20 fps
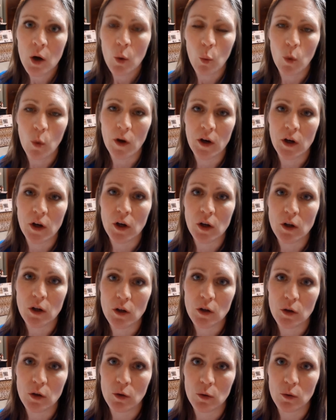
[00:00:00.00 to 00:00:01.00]
when
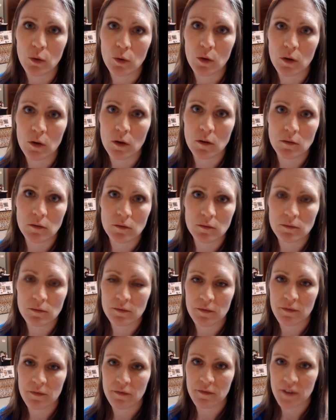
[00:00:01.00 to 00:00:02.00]
you
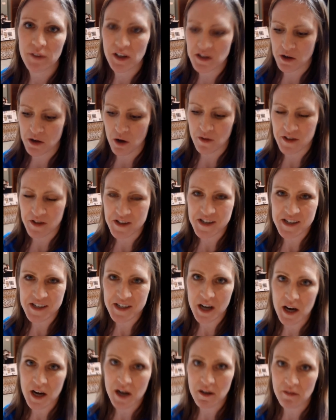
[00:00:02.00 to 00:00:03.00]
fix all this
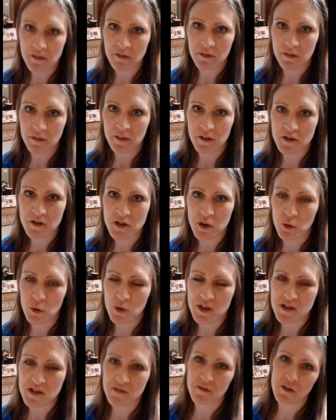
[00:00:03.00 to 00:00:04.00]
stuff, there's no
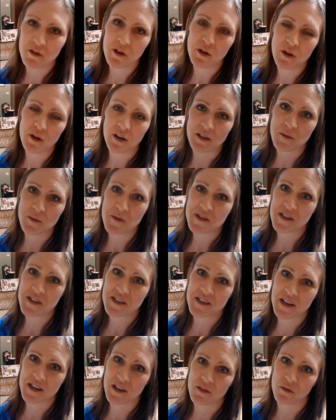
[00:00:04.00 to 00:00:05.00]
reason for you not to be
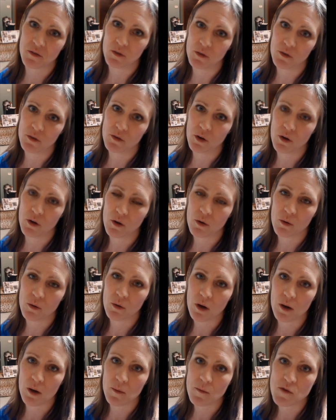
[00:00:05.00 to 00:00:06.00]
successful.
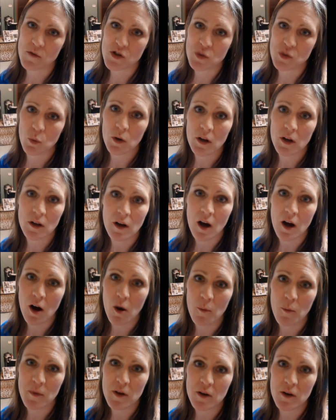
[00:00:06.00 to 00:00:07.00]
So I'm just wanting to
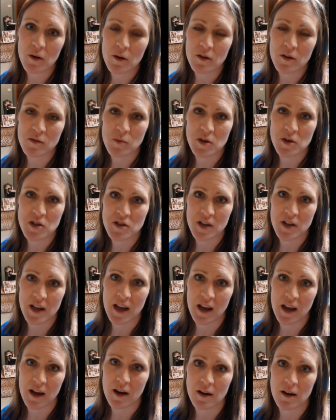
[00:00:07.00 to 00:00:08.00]
help you as much as I
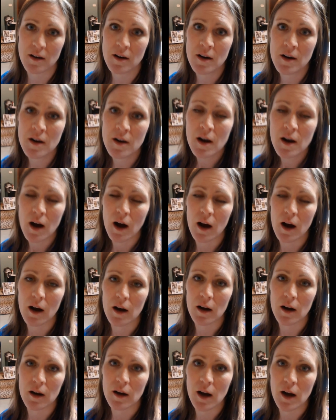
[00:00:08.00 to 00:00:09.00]
can.
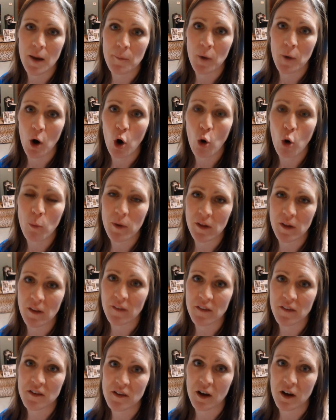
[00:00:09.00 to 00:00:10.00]
I'm hoping
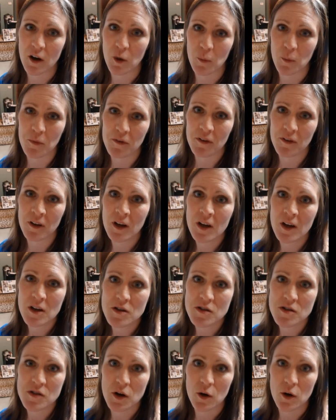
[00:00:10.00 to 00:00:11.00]
that this helps.
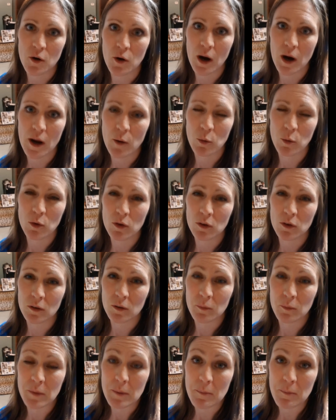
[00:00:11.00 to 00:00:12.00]
So I
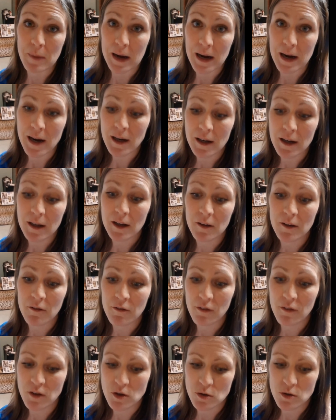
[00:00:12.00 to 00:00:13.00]
will be back in a
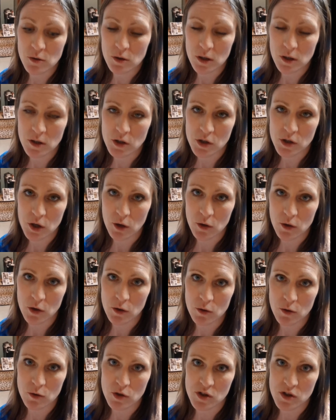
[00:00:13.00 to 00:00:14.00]
few and show
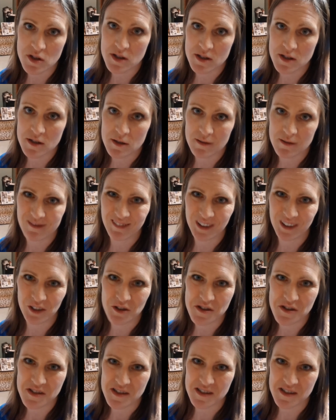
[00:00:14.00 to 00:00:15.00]
you just little
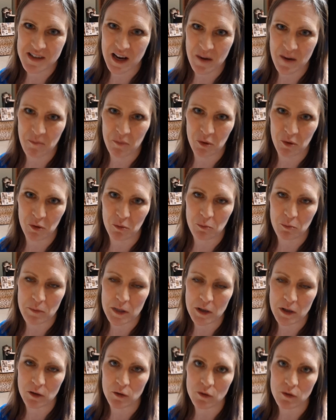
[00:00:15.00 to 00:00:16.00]
sample
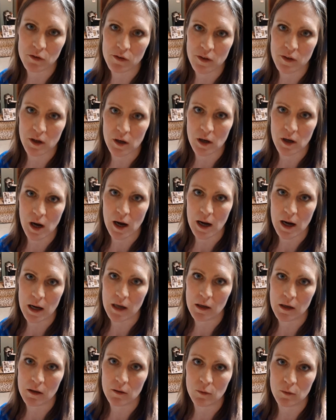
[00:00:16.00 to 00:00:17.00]
meals that
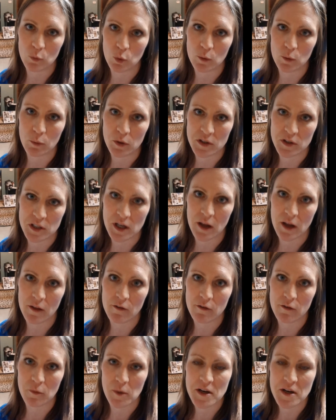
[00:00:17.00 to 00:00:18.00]
I would put together
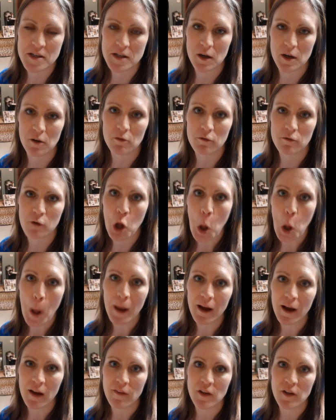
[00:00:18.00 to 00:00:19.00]
for myself.
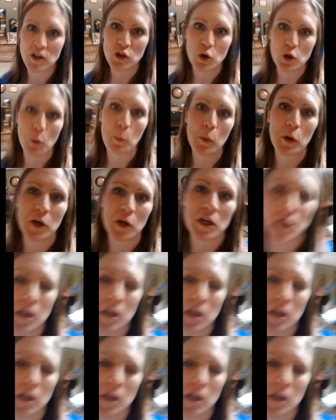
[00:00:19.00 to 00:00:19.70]
And then you can put it